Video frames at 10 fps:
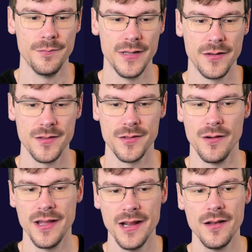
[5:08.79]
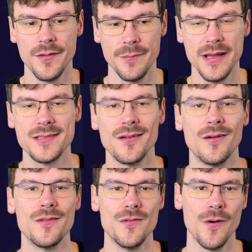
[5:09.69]
because you'll healed based
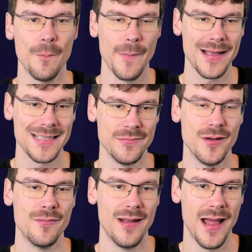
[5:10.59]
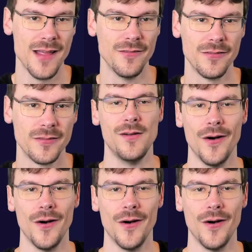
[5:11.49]
on your maximum life.